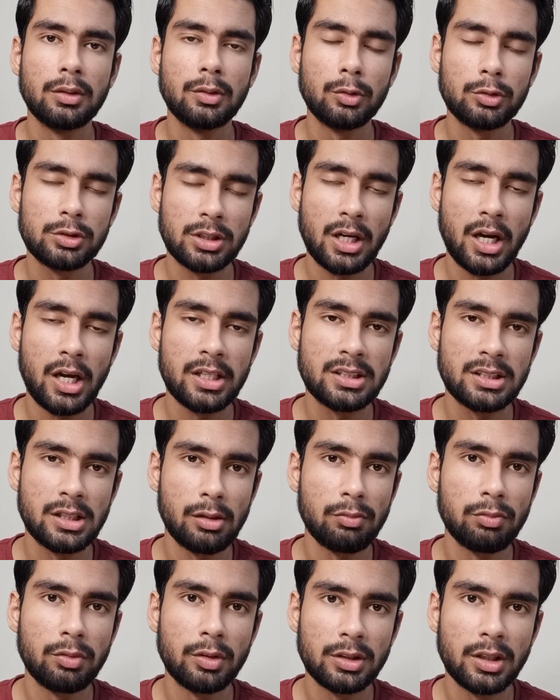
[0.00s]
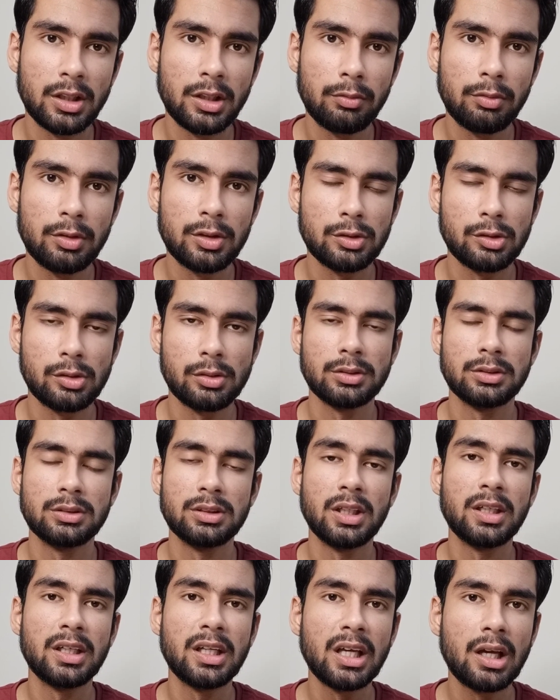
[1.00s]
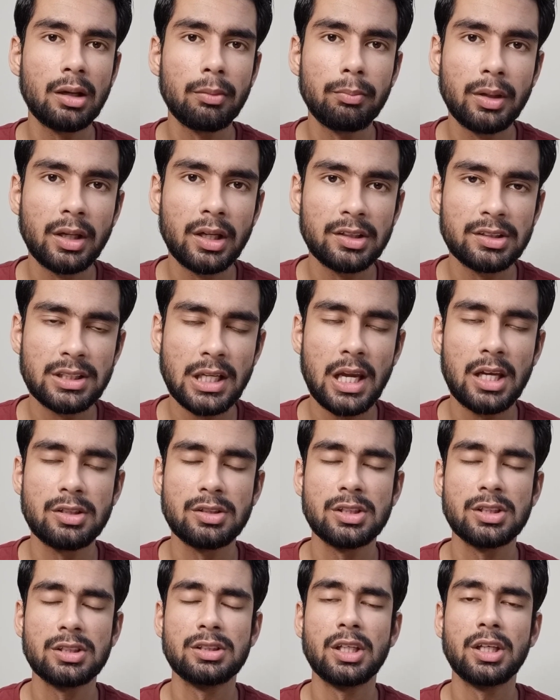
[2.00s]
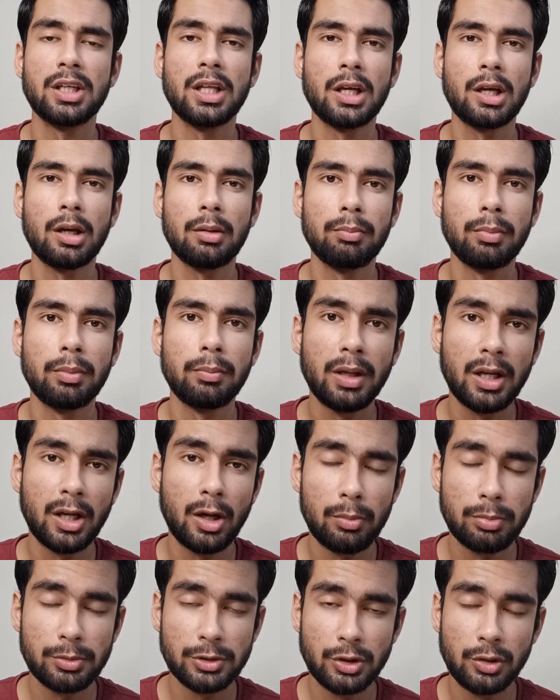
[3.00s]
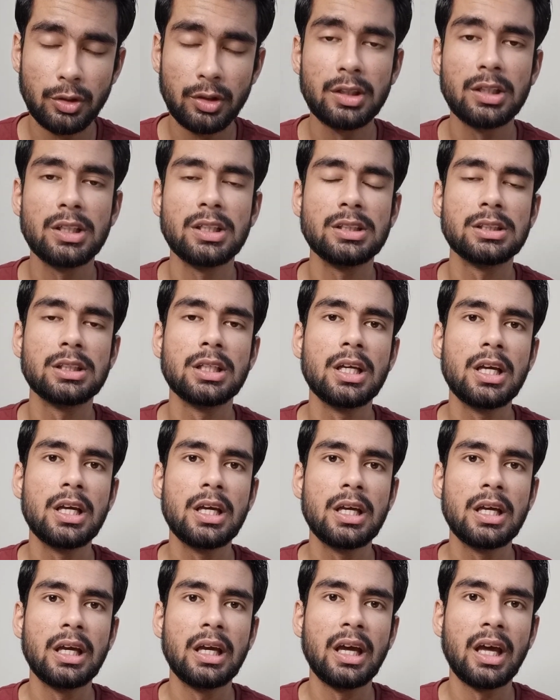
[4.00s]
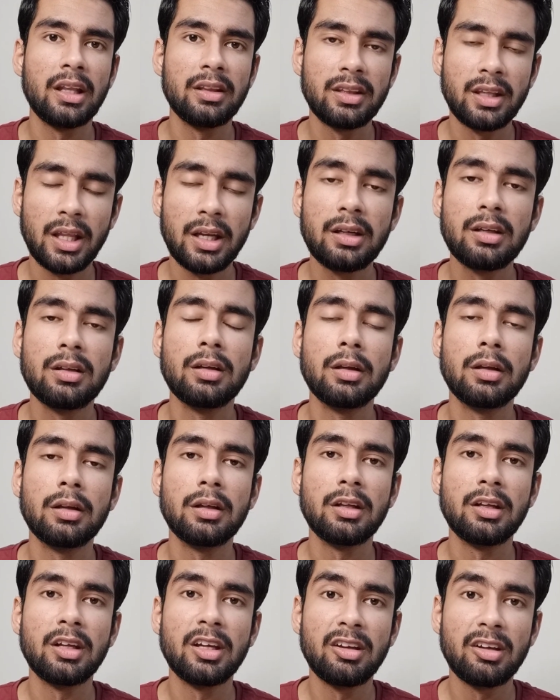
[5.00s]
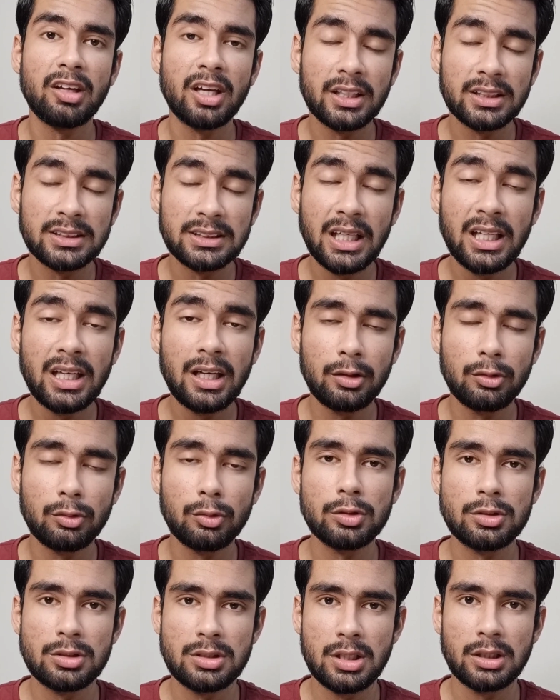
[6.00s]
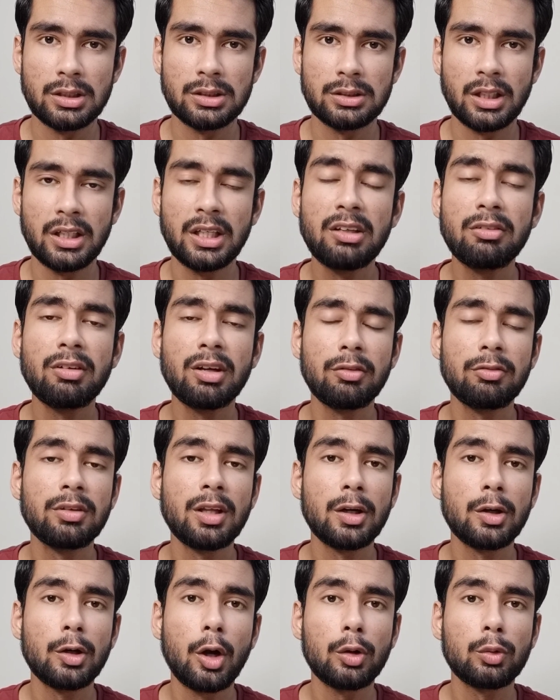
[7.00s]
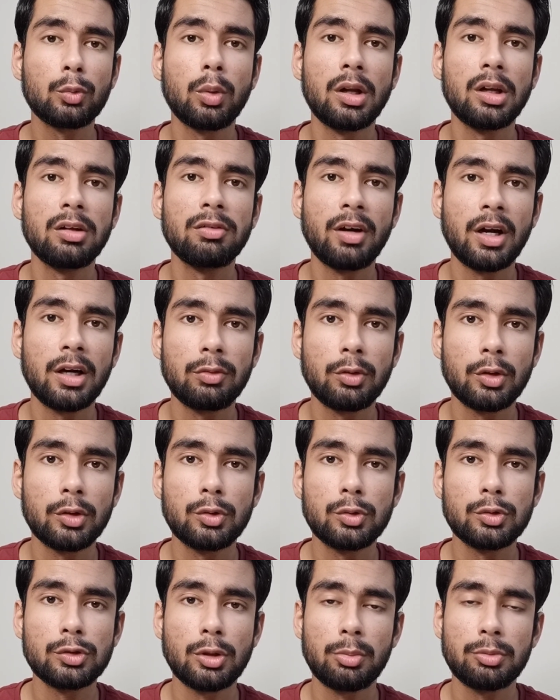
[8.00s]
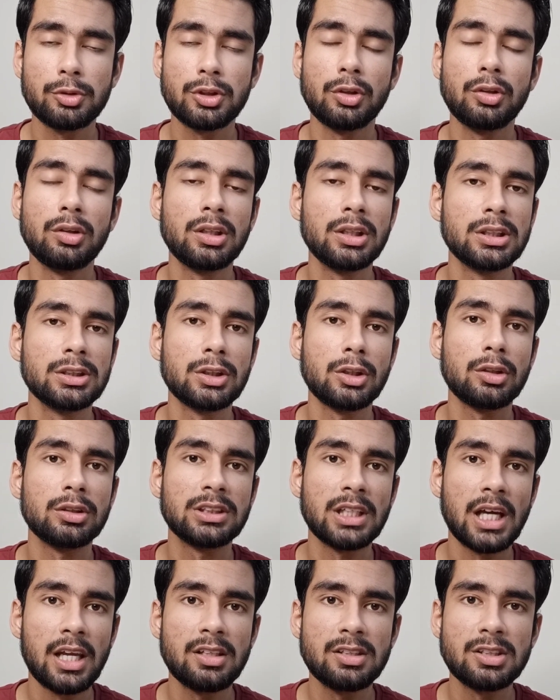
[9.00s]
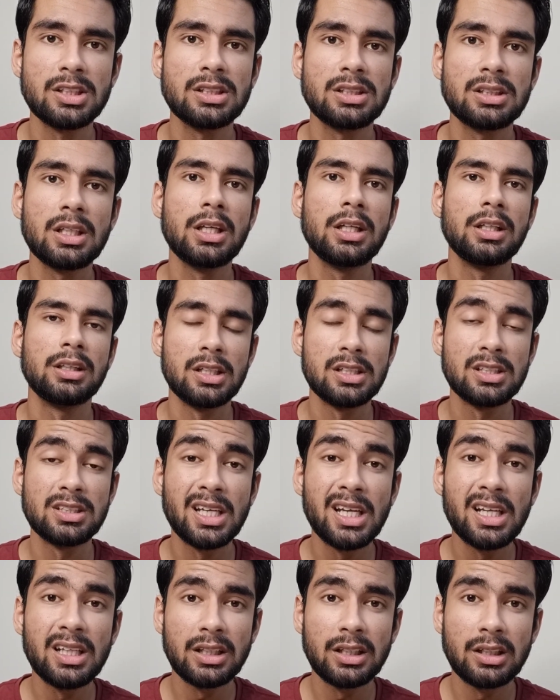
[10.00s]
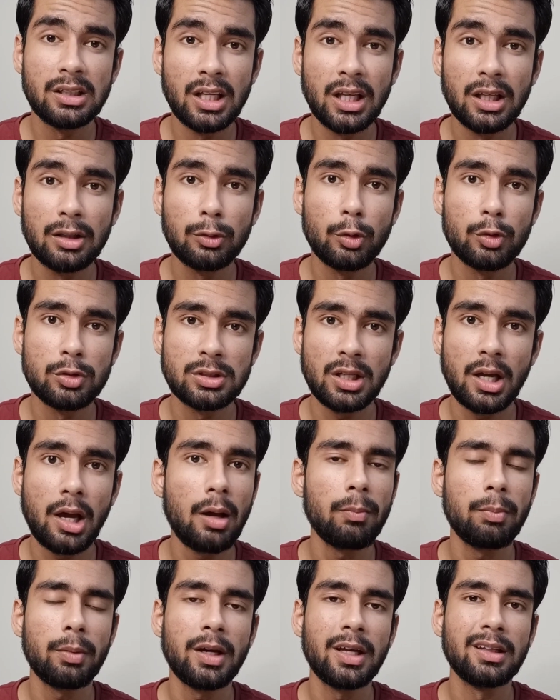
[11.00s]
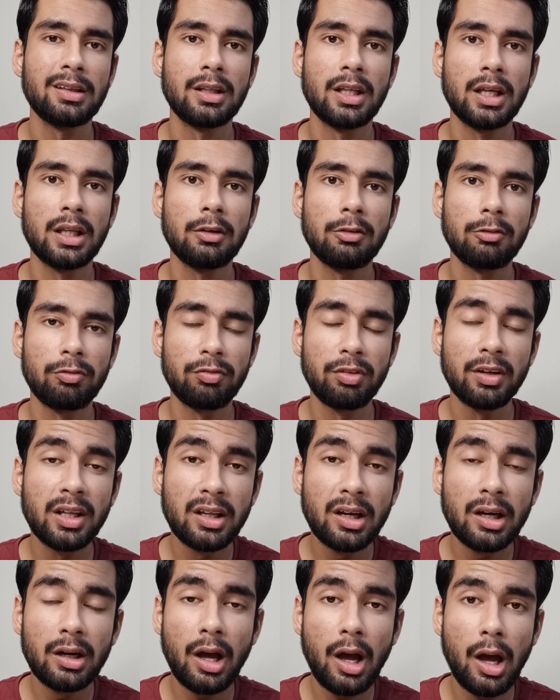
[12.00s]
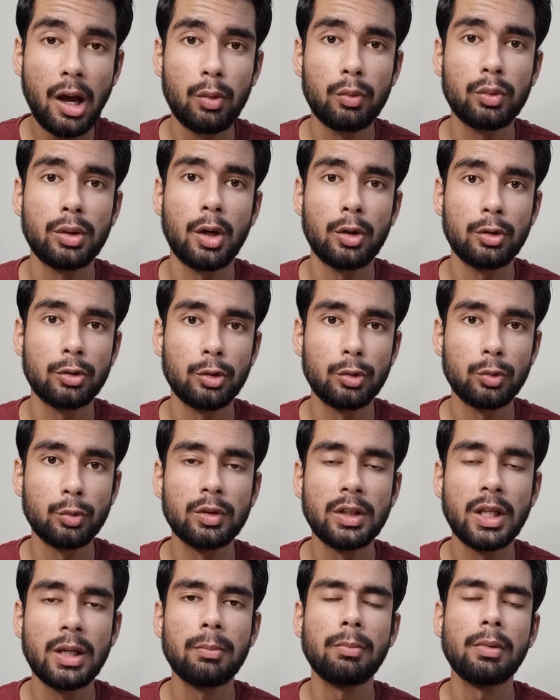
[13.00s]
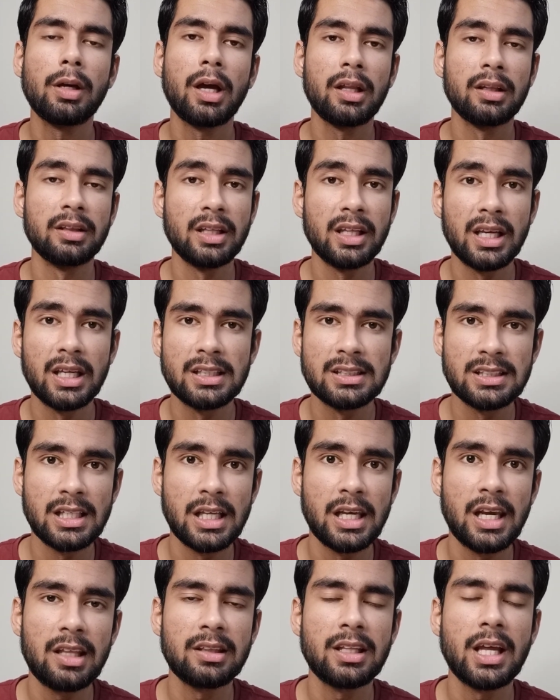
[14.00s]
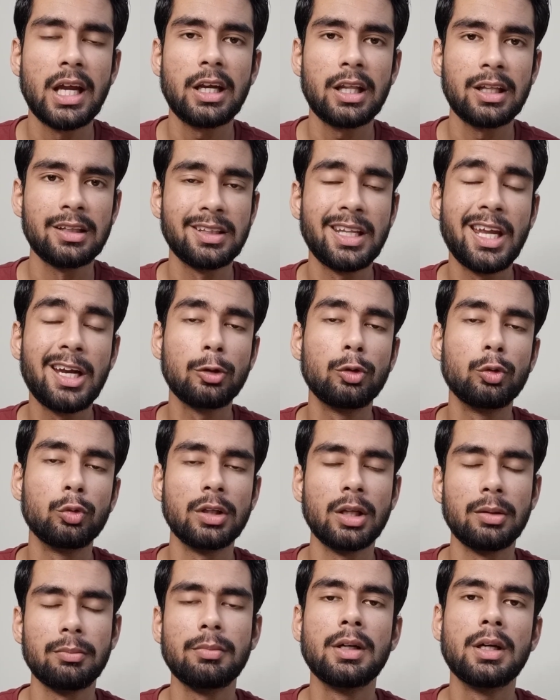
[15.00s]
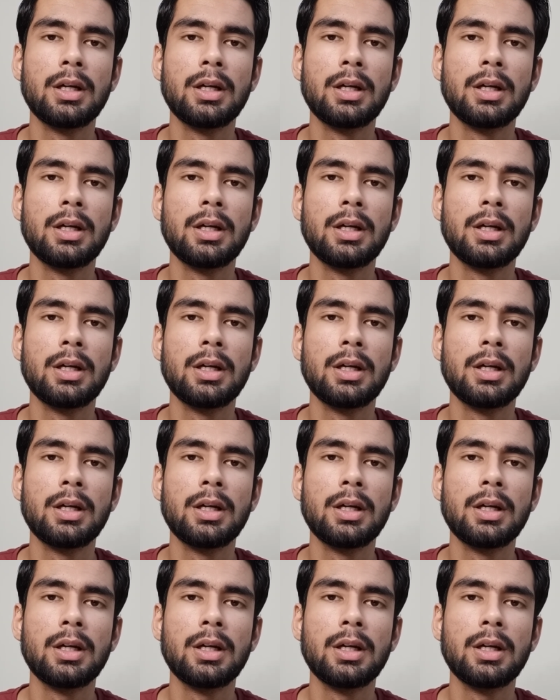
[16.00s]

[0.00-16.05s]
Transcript: Those are high self-worth individuals. They take up bigger challenges, they take up big opportunities, and then they excel at those things. And even if they're not qualified for those opportunities or challenges, they still take those up and then figure out how to do them, and then excel at that and then do them.